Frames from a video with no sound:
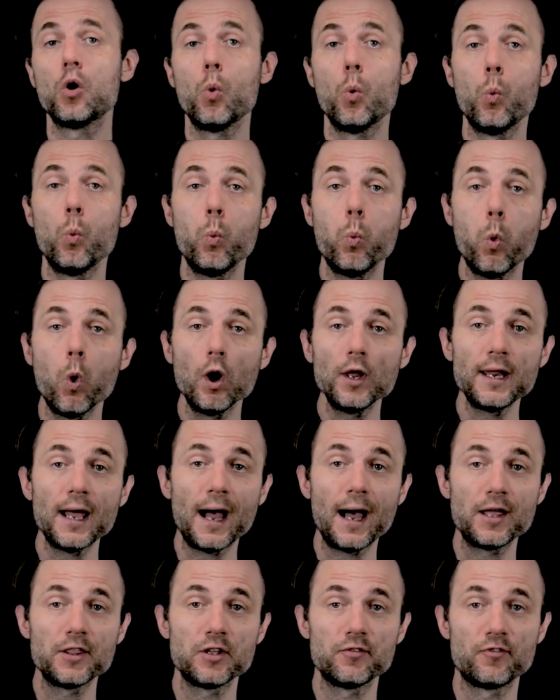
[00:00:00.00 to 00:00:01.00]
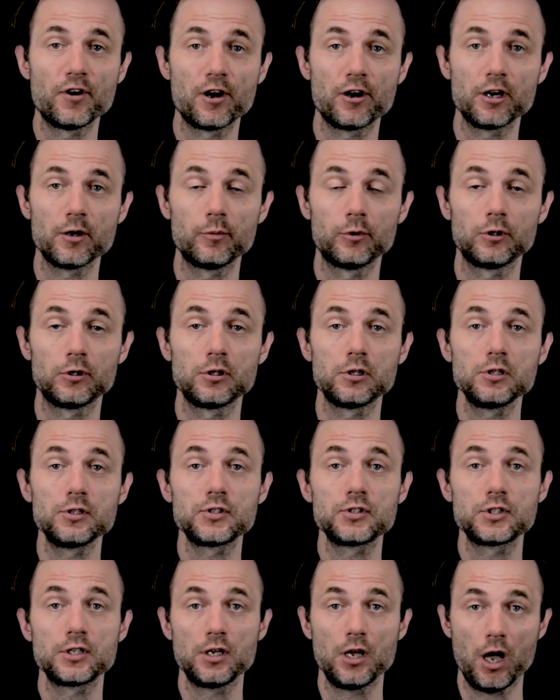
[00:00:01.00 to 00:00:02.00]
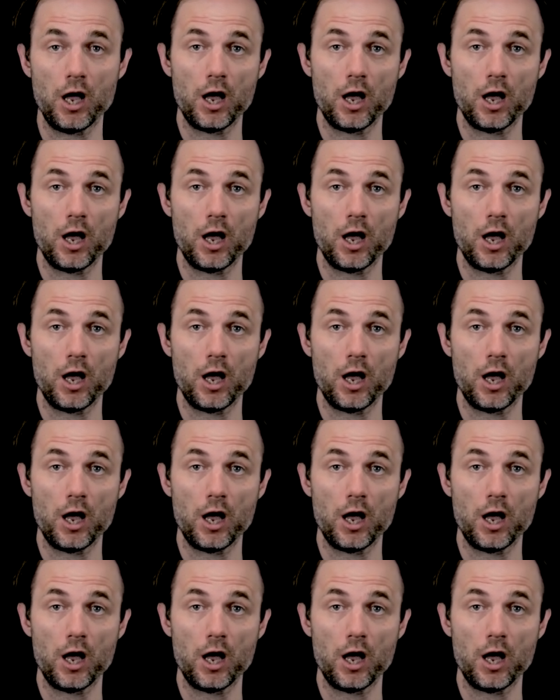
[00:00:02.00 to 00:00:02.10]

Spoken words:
what are the variables,